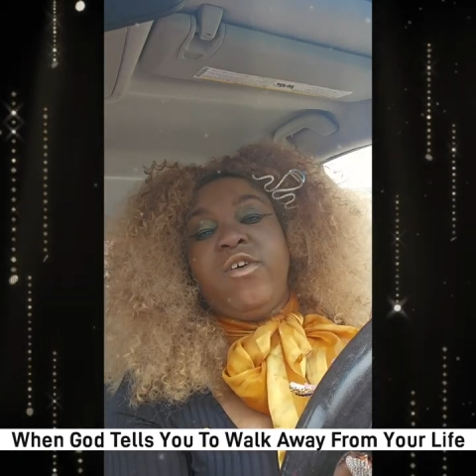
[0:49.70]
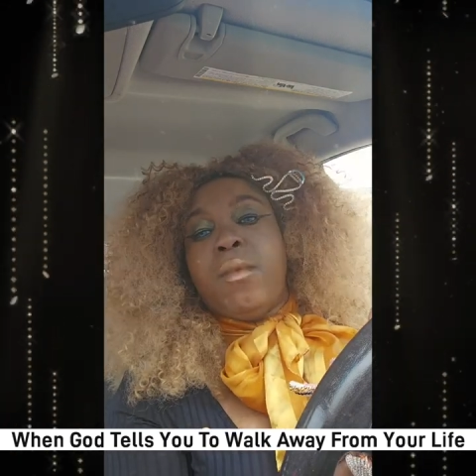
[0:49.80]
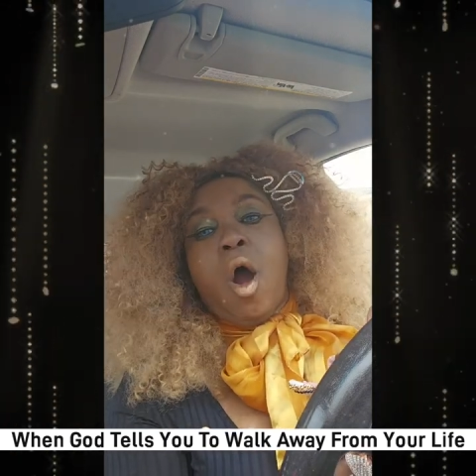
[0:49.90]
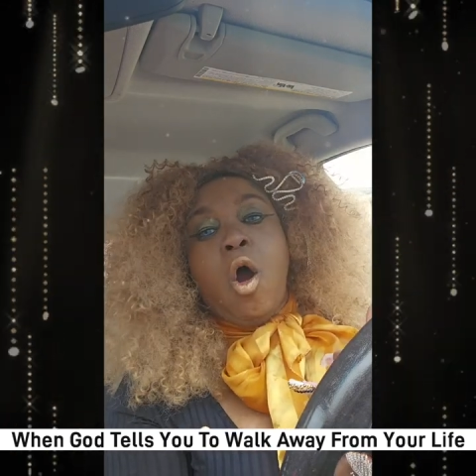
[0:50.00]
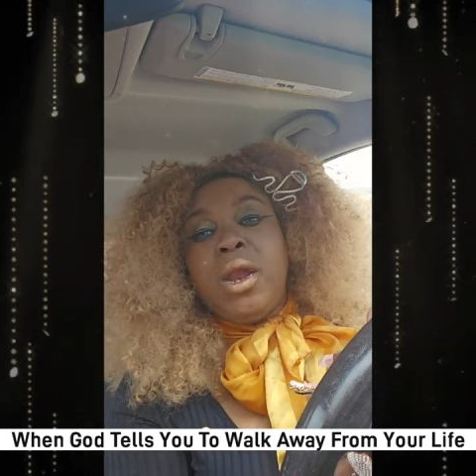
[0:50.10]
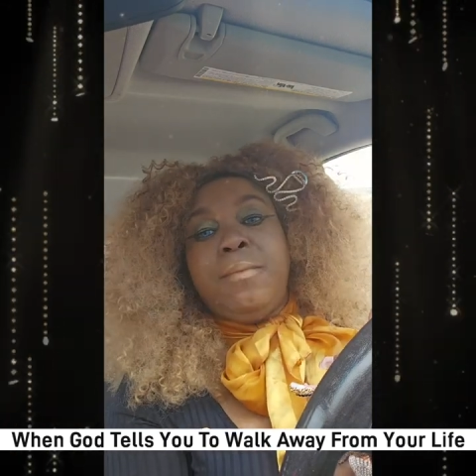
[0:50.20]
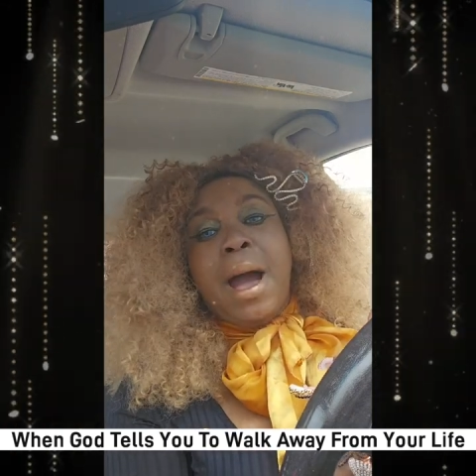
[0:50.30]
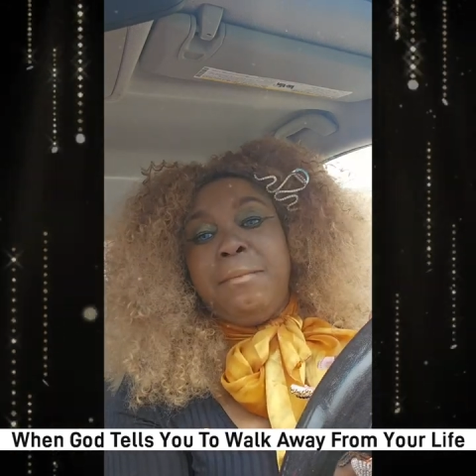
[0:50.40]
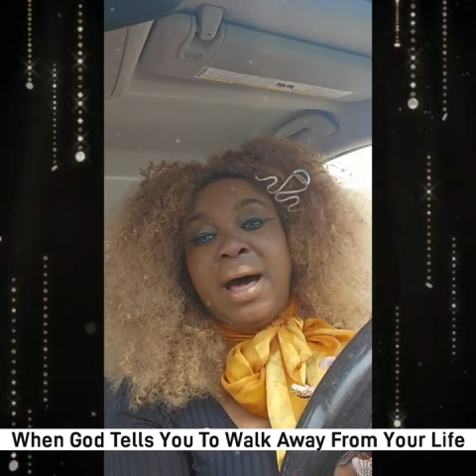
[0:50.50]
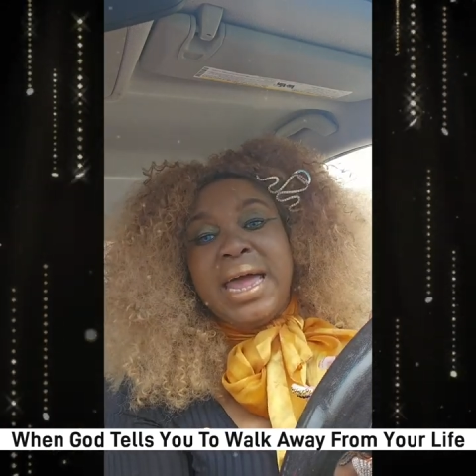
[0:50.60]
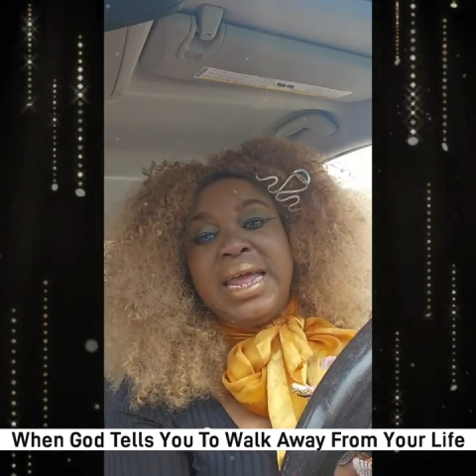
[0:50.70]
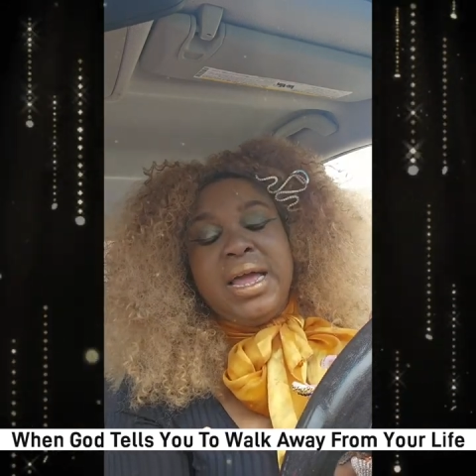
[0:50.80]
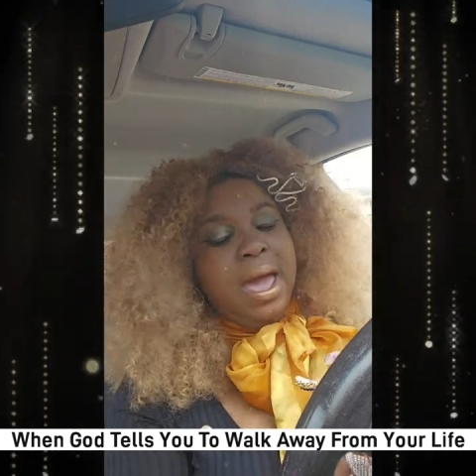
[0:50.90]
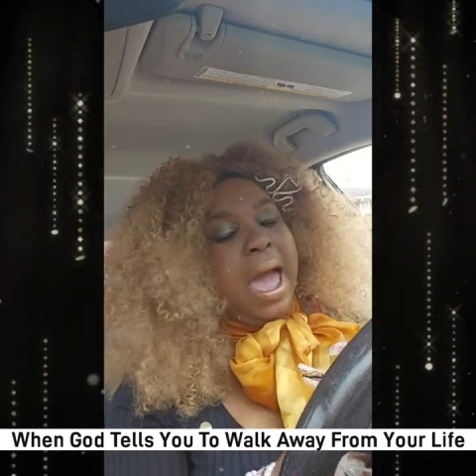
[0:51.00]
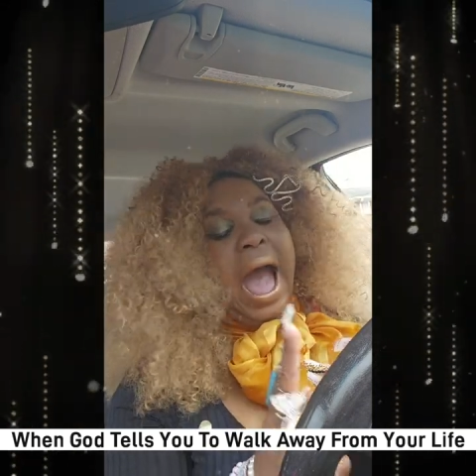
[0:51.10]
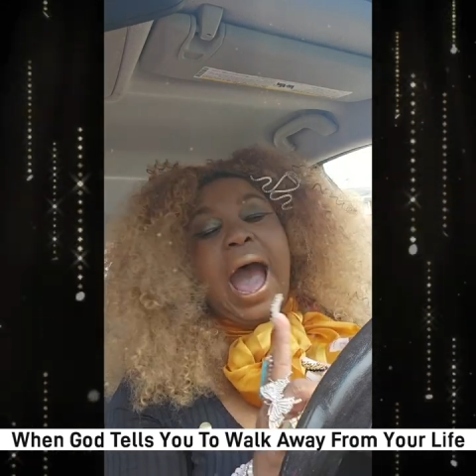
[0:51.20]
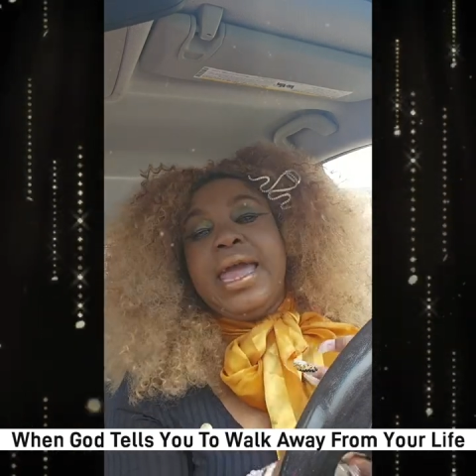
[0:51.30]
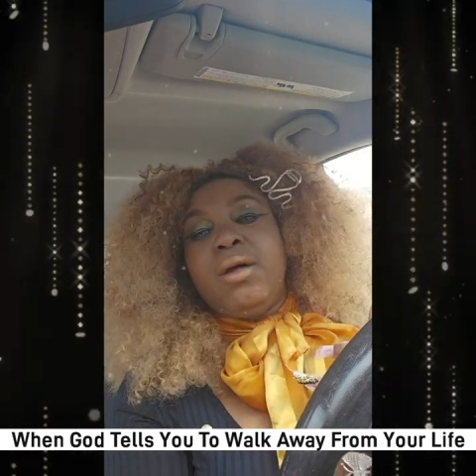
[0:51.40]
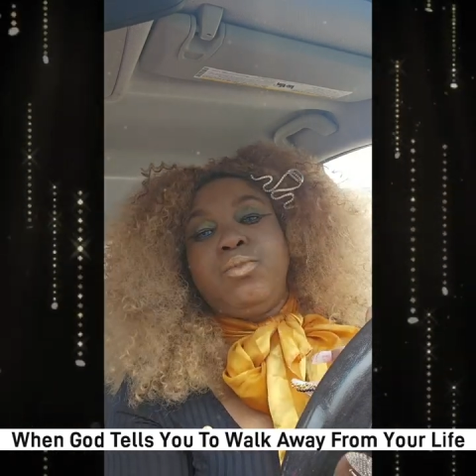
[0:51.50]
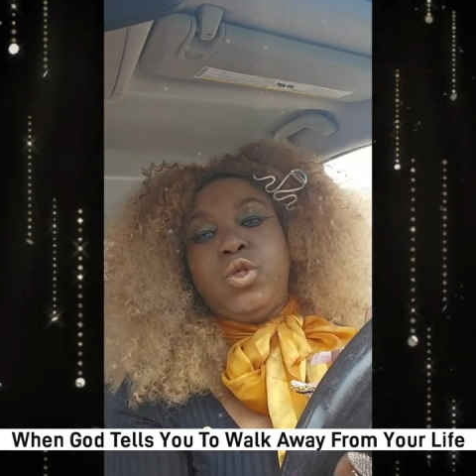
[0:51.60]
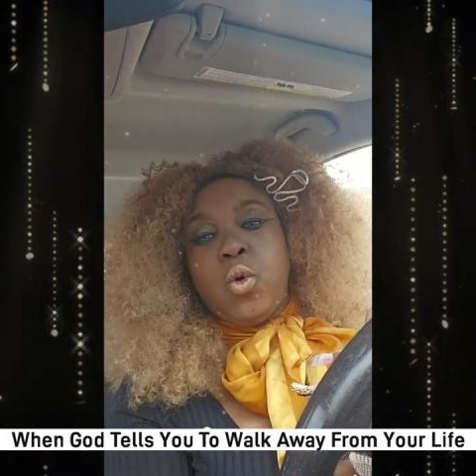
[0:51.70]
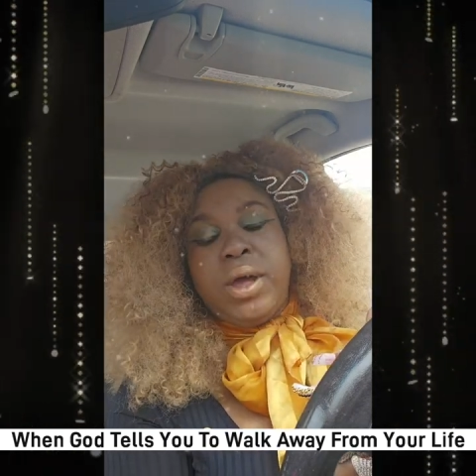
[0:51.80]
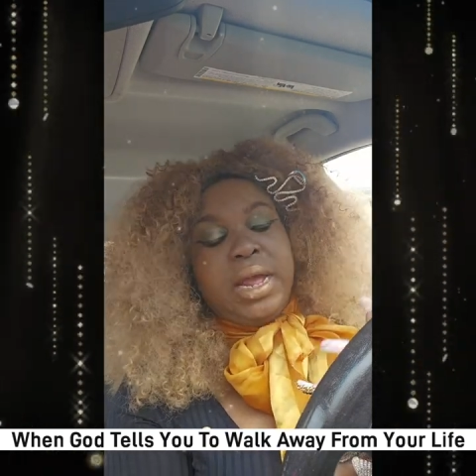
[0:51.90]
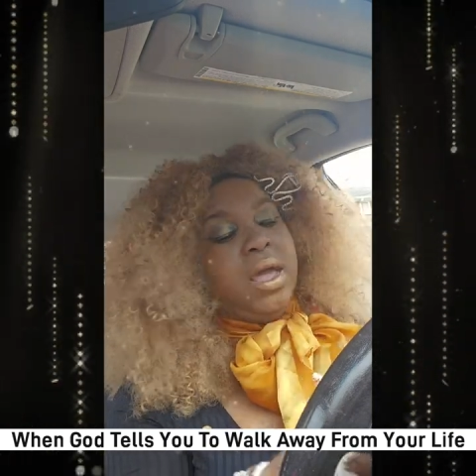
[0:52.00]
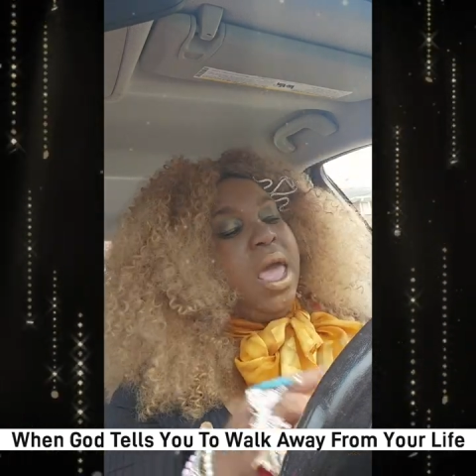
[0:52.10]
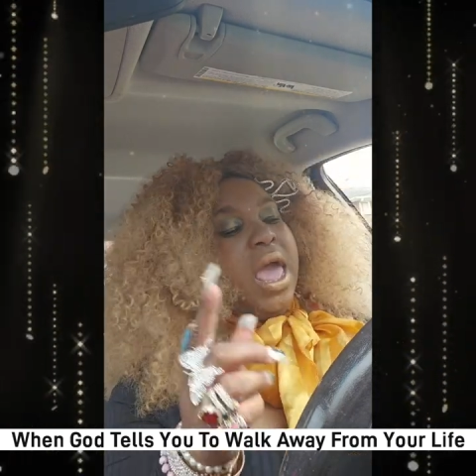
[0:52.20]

from all of my money, I am doing it.